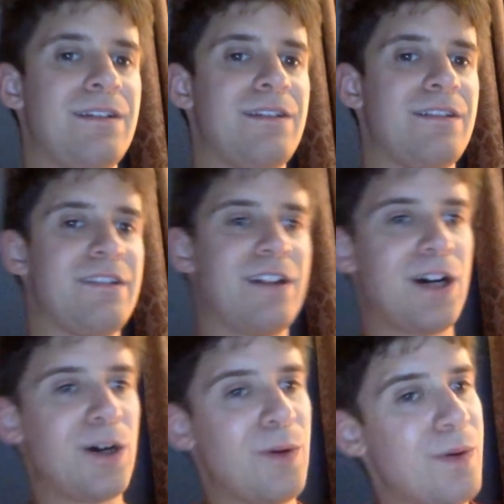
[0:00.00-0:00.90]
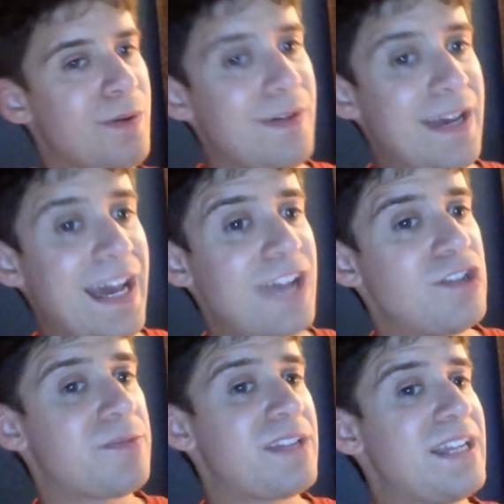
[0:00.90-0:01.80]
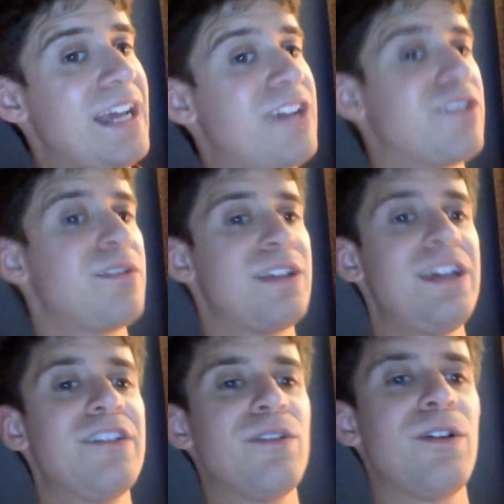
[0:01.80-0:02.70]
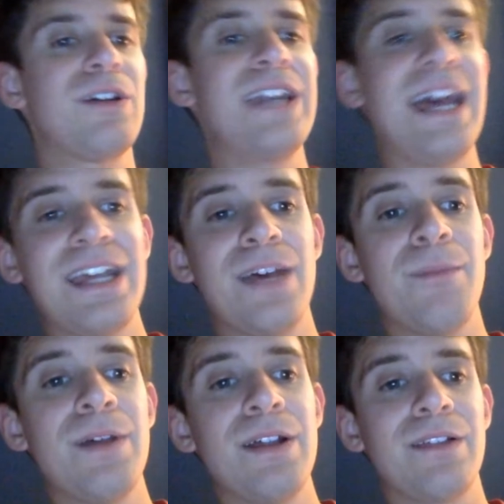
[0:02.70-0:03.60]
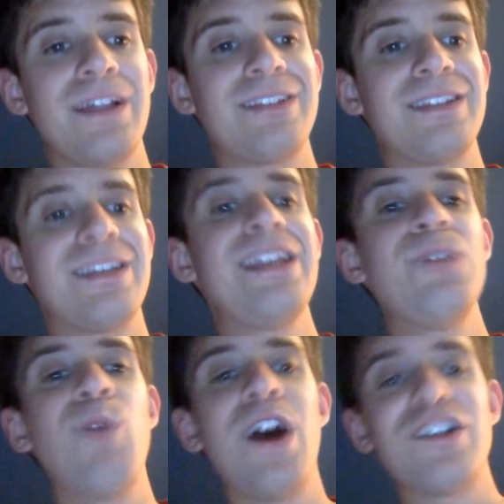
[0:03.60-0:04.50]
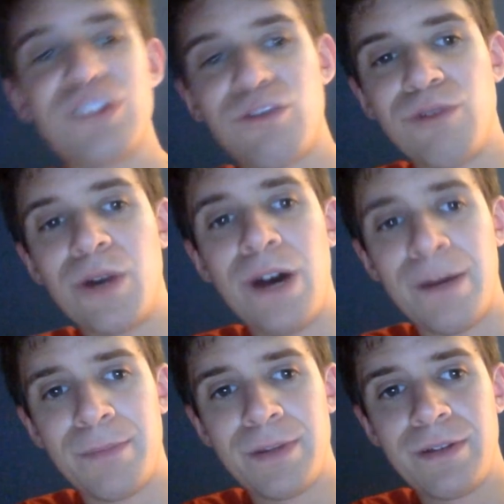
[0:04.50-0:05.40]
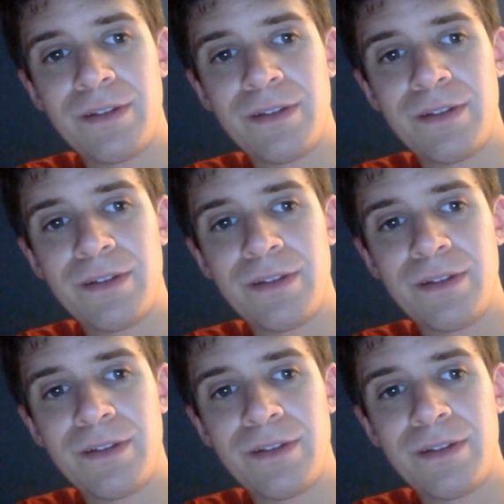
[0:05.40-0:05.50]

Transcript: So Edge ended up saying that he's, he isn't looking at him like the kid he watched grow up,